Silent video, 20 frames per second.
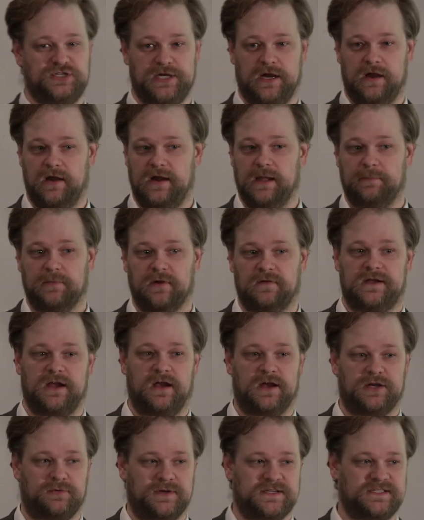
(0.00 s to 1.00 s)
share a number of
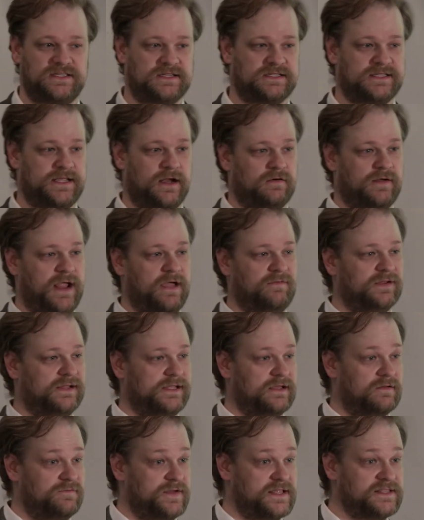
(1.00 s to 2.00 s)
characteristics. They are
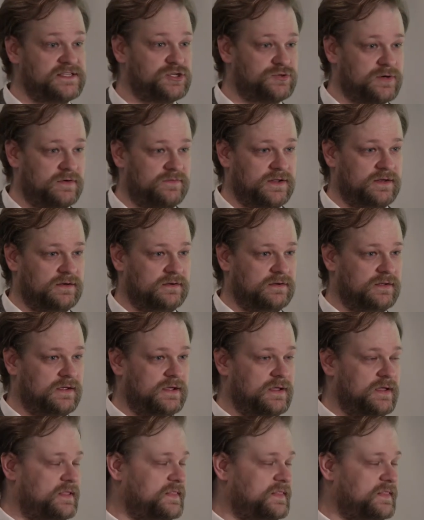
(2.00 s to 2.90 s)
heavily events driven.